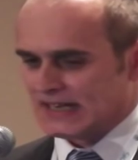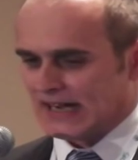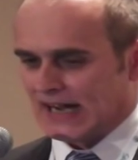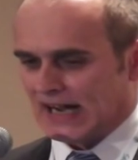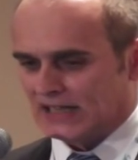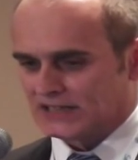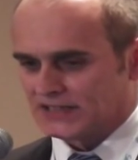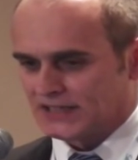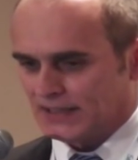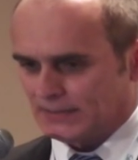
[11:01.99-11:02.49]

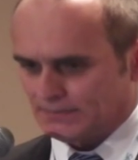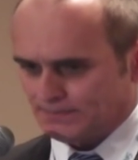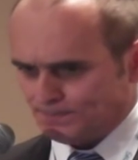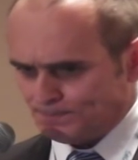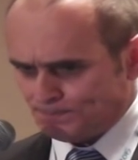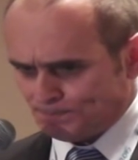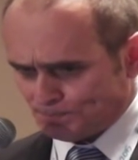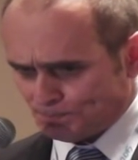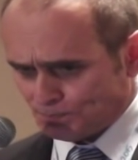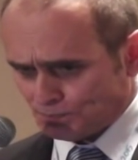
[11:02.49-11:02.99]
data,
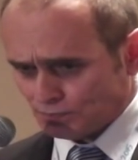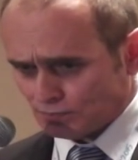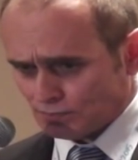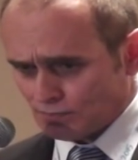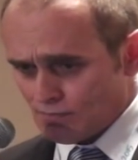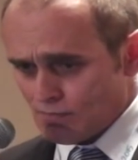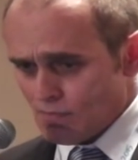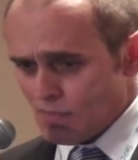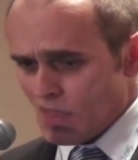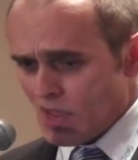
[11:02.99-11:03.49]

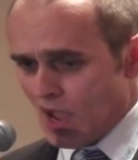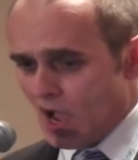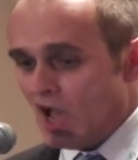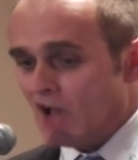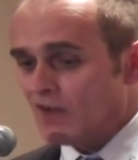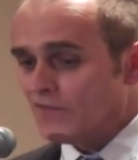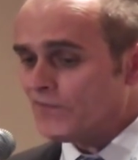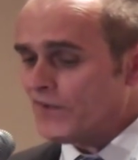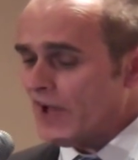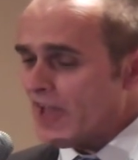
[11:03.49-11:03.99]

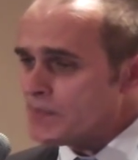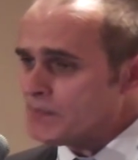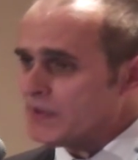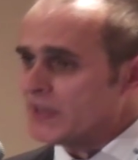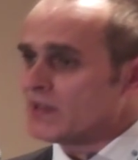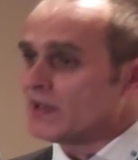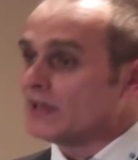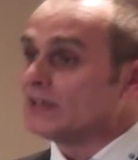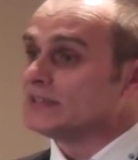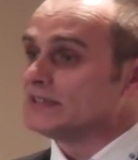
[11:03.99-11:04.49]

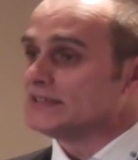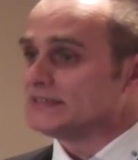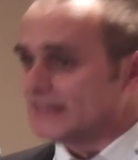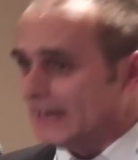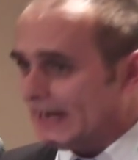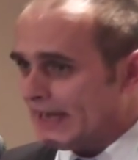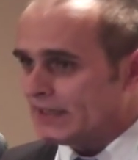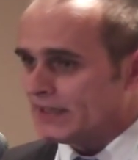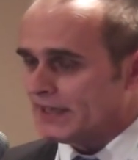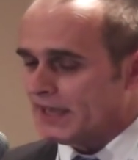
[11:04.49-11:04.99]
vaping
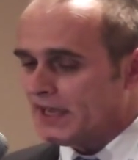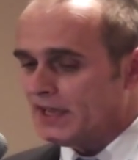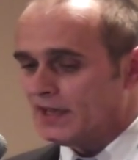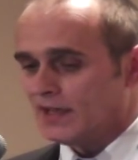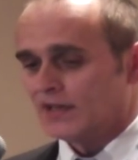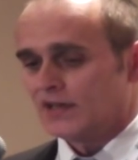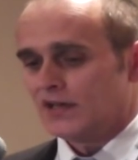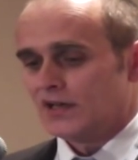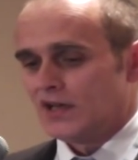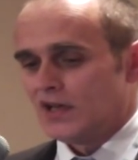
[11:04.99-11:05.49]
daily,
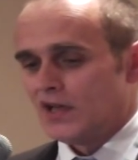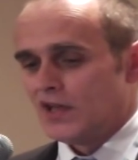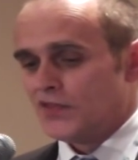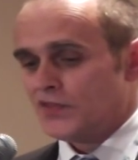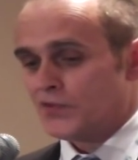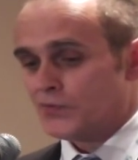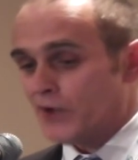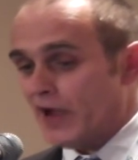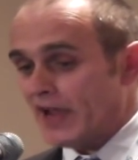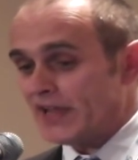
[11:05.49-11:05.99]

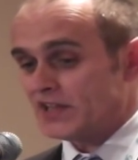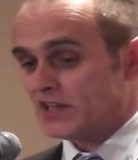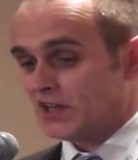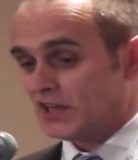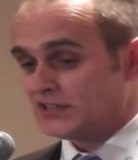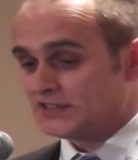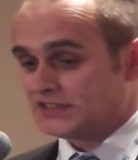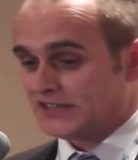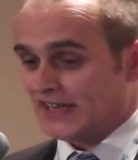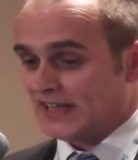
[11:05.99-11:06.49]
the rate
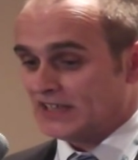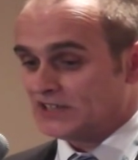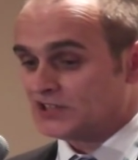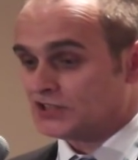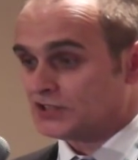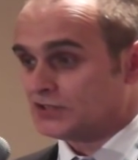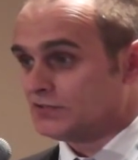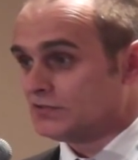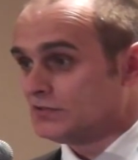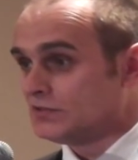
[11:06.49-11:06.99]
goes down
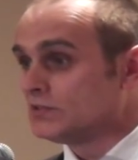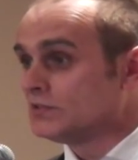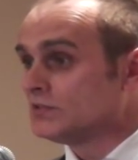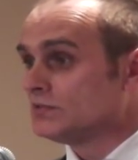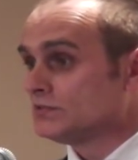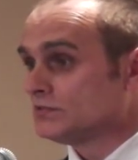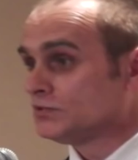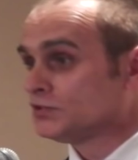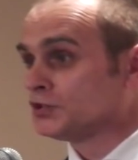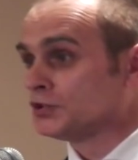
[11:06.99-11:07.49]
to
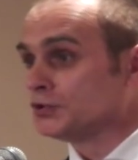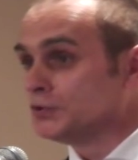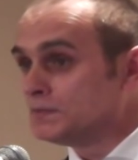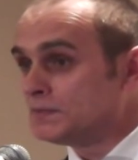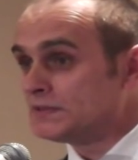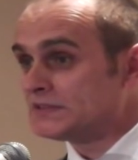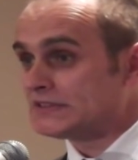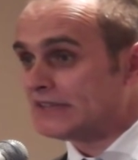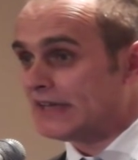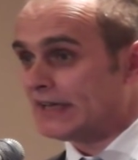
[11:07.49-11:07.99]
two
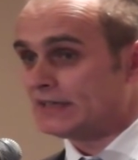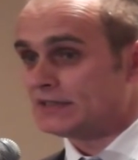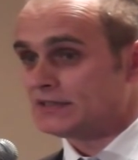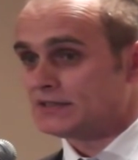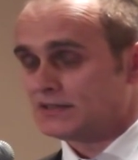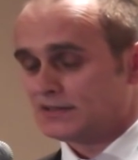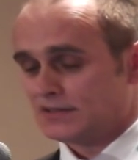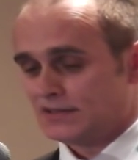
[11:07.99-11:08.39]
percent.